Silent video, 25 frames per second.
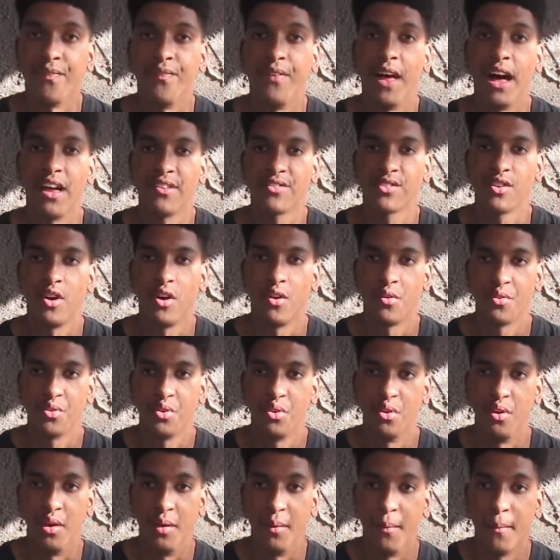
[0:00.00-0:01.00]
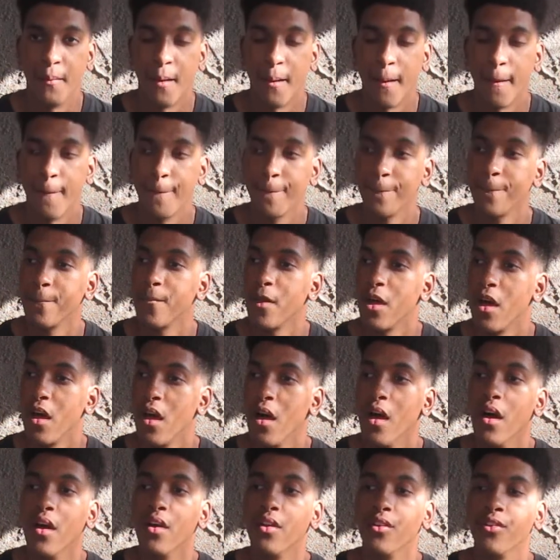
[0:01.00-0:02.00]
That's going to do it.
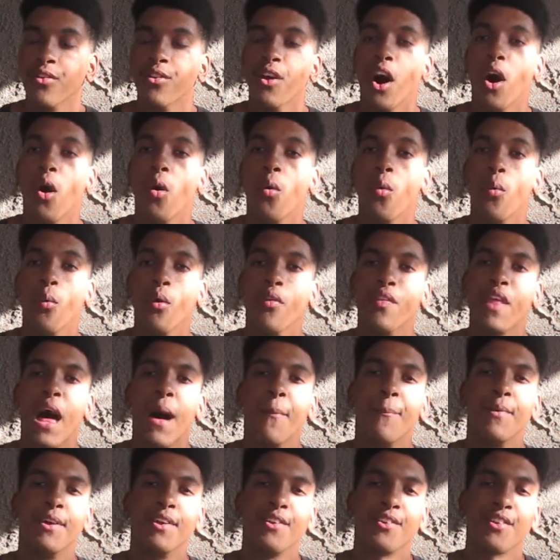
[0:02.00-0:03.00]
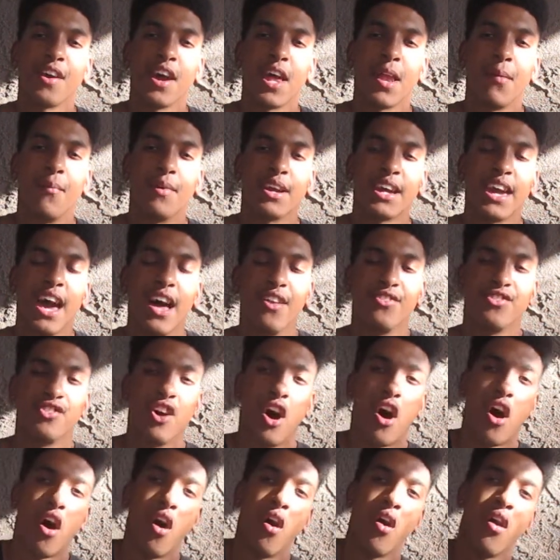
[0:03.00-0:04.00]
So, with that being said, I'm going to catch
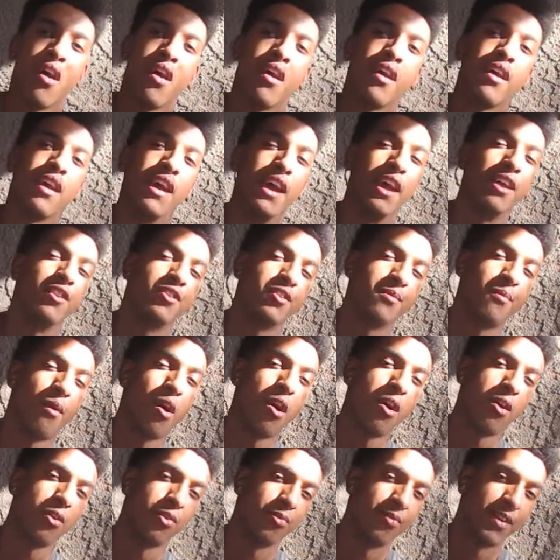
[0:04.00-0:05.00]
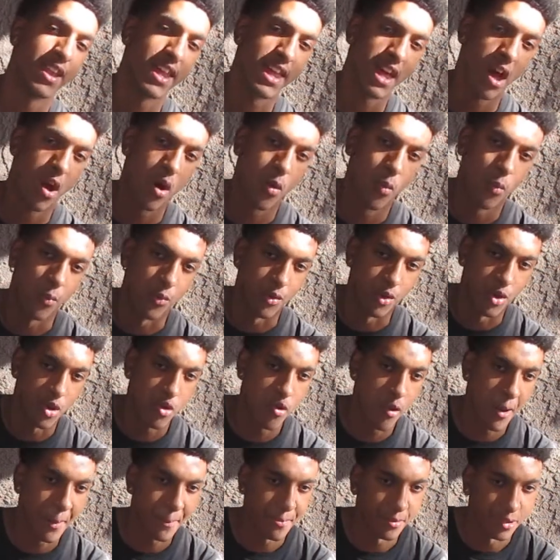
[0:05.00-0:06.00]
y'all in tomorrow's video.
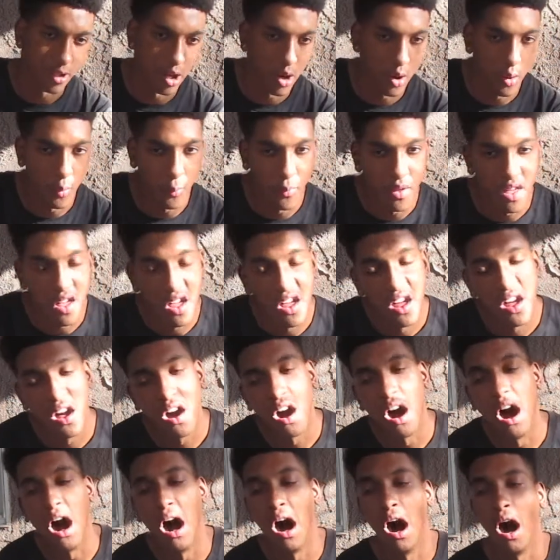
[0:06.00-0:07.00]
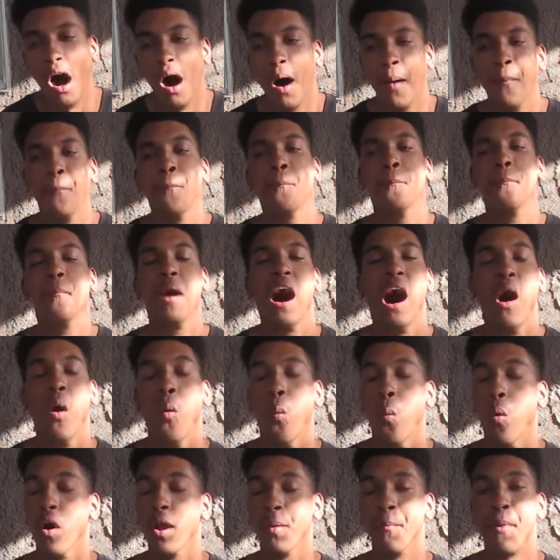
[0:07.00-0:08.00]
New upload. Um,
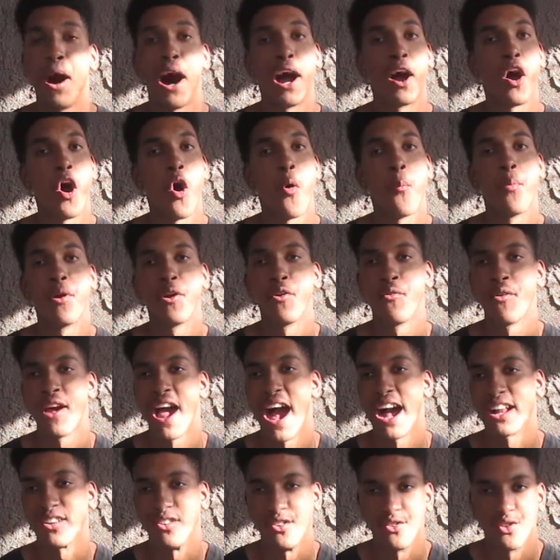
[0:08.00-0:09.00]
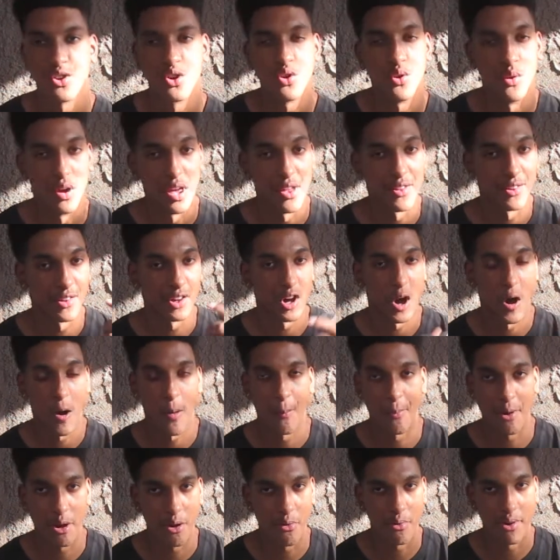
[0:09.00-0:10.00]
what am I going to be reacting to? Is it
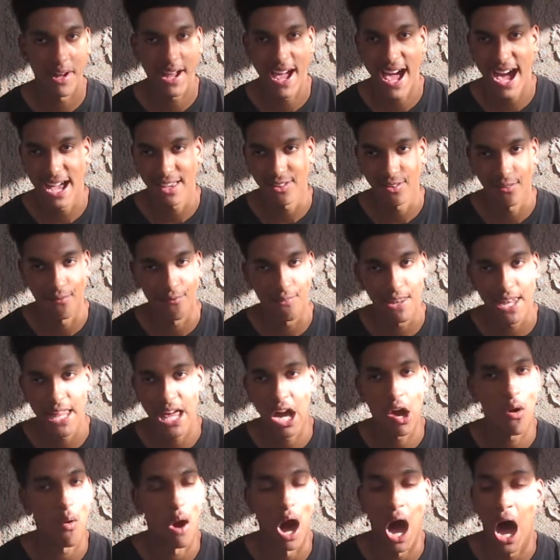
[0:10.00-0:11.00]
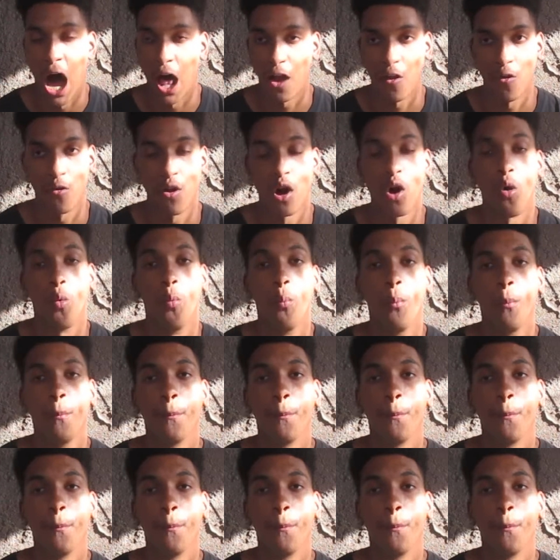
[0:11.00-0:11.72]
going to be a reaction video? I don't know.